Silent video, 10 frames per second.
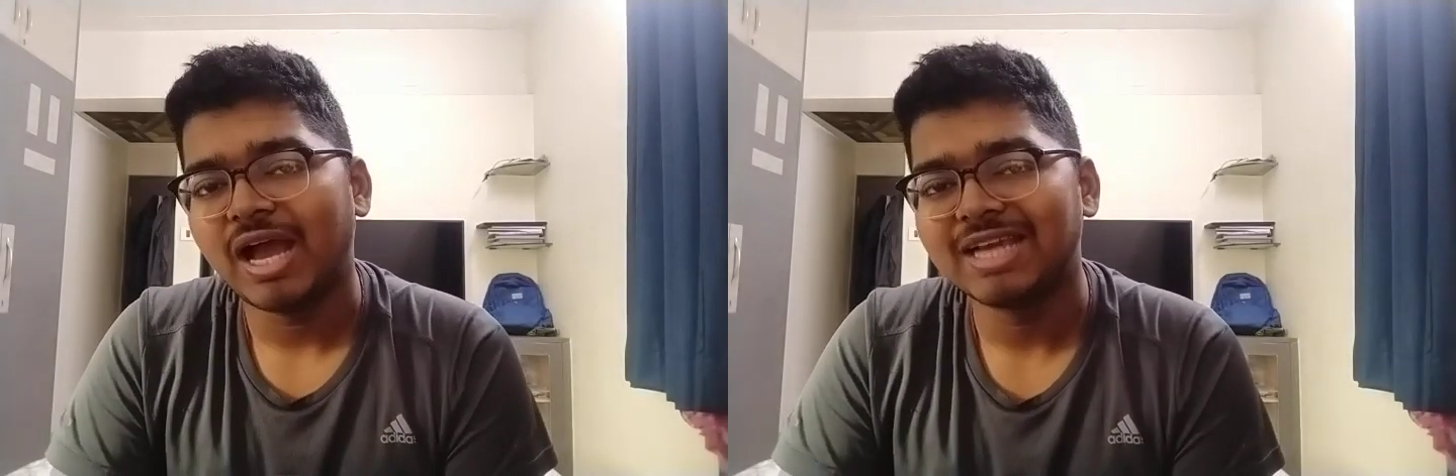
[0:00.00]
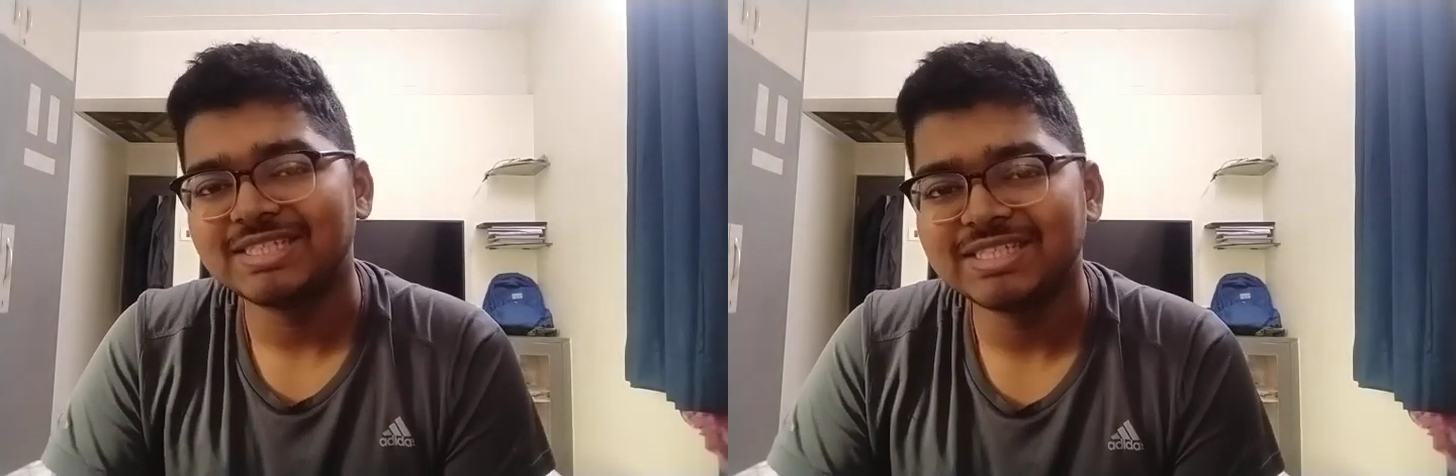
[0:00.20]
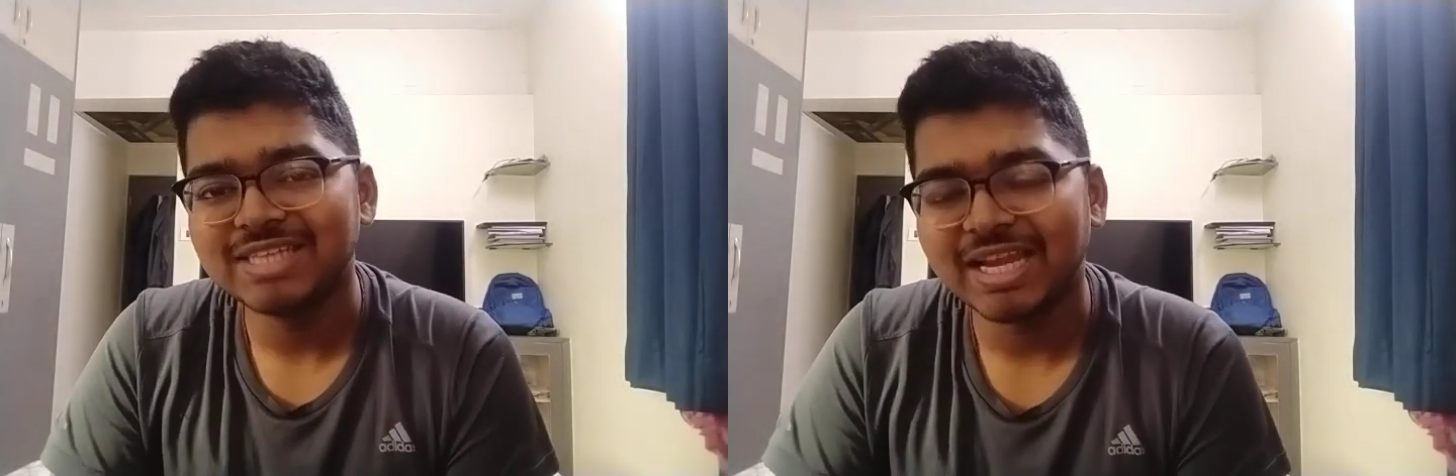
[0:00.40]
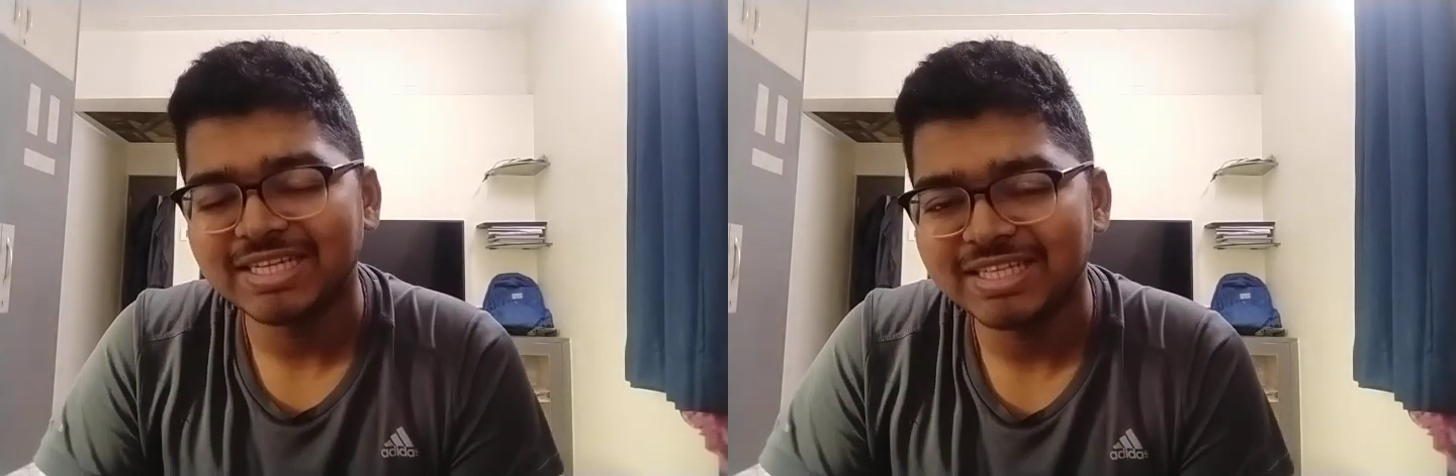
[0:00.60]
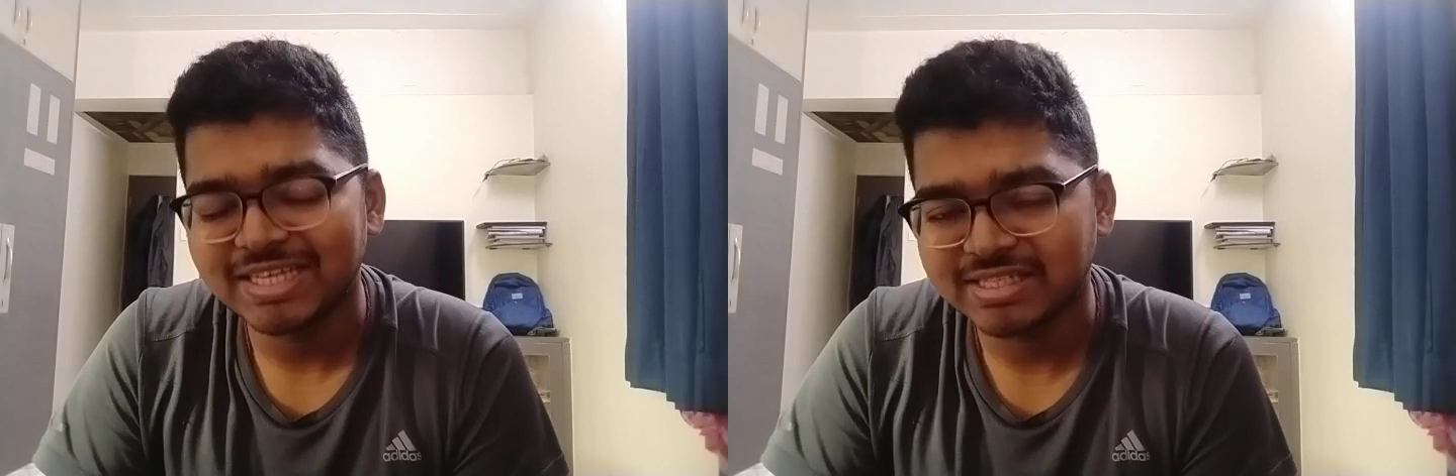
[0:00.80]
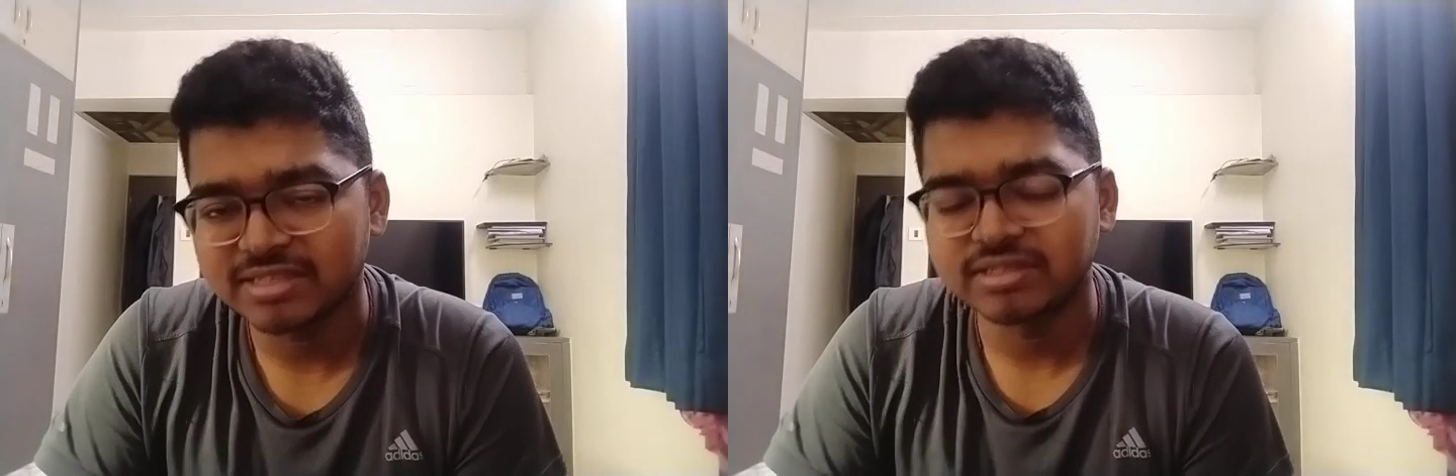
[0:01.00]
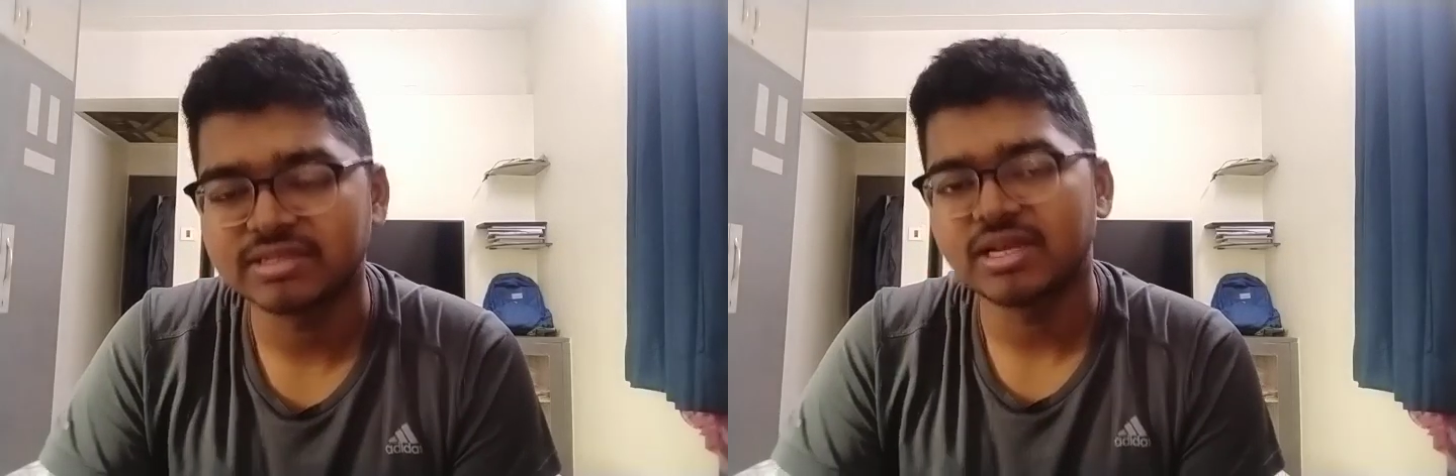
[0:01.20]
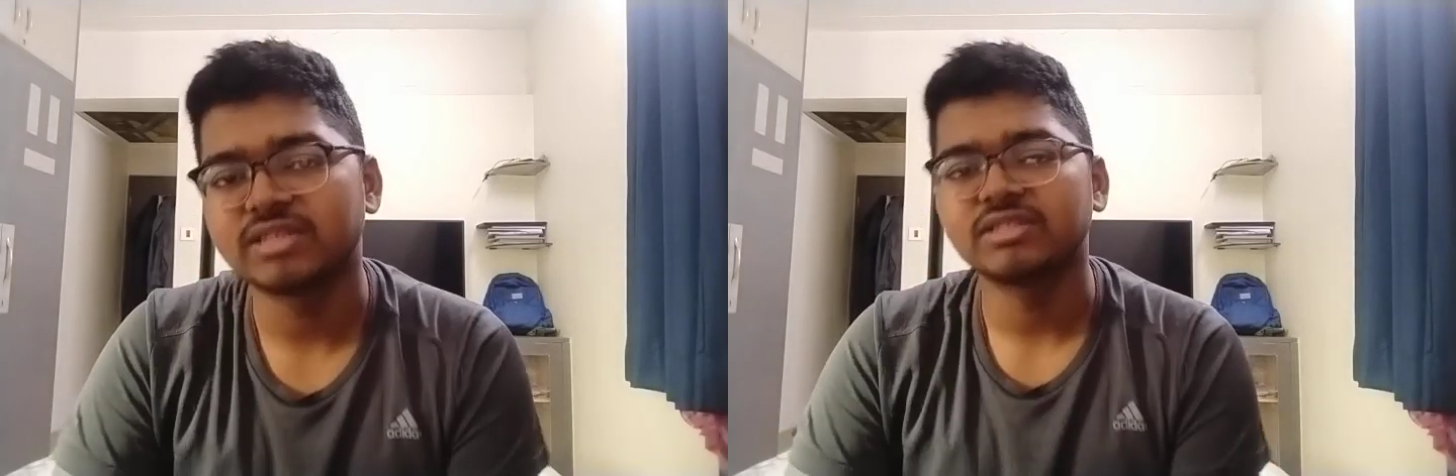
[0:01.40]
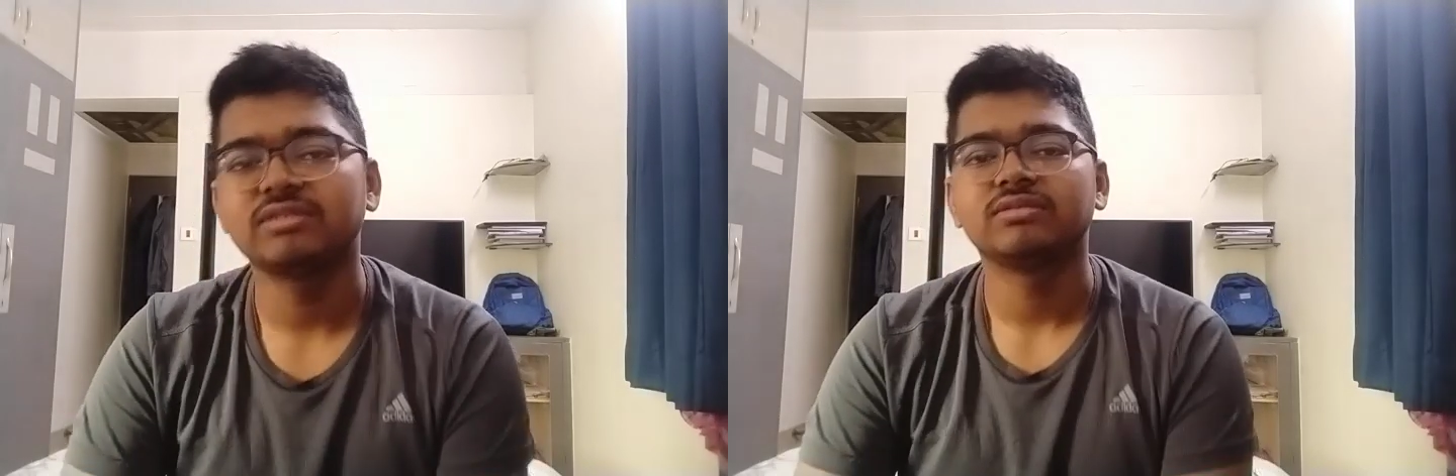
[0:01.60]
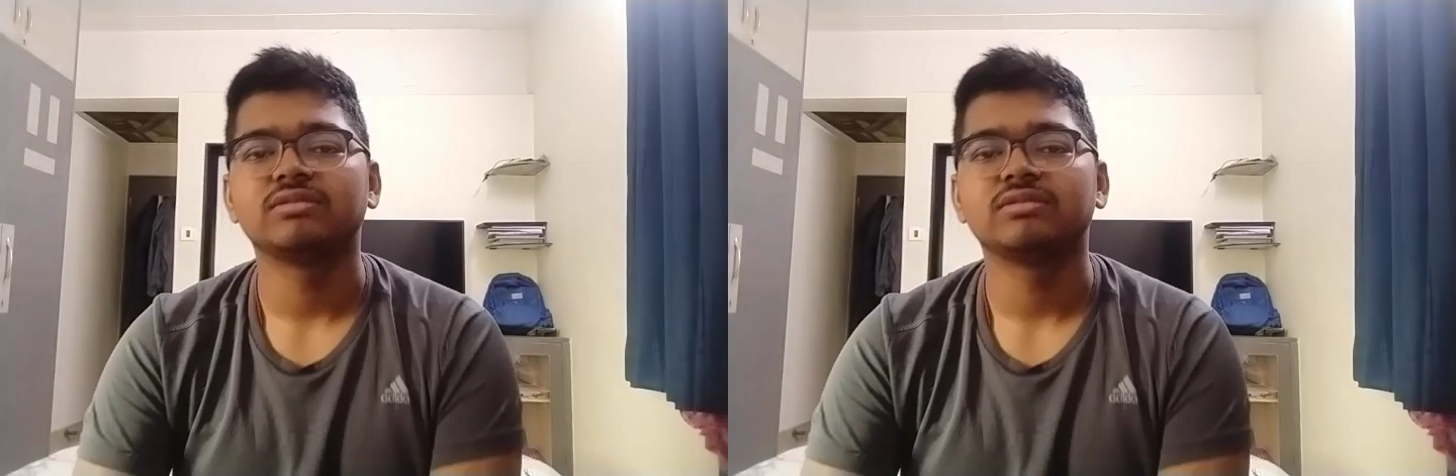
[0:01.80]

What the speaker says: ICITSS discussion.